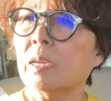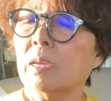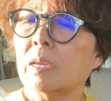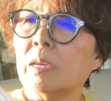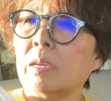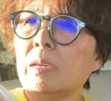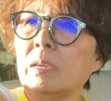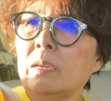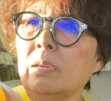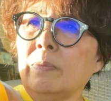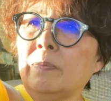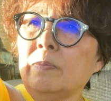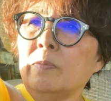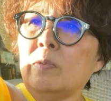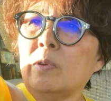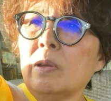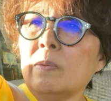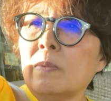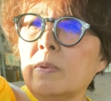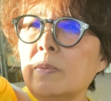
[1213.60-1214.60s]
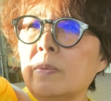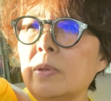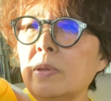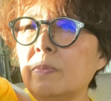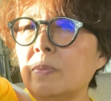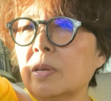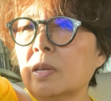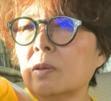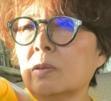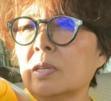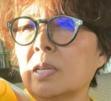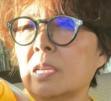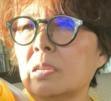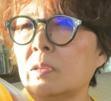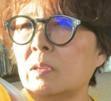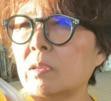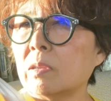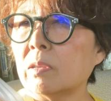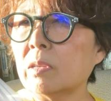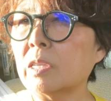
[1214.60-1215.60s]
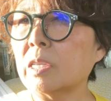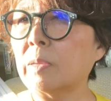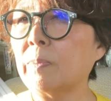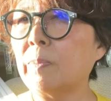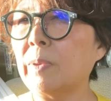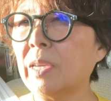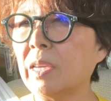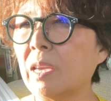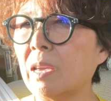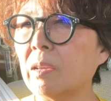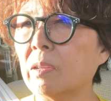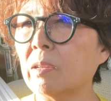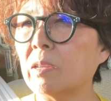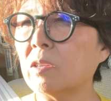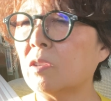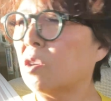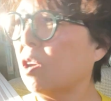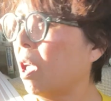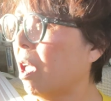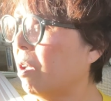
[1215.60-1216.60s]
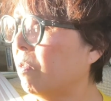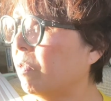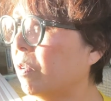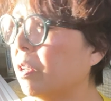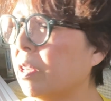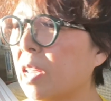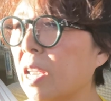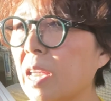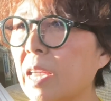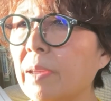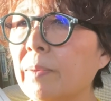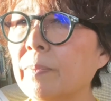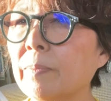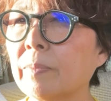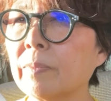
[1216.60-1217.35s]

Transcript: Probably because I don't speak English every day,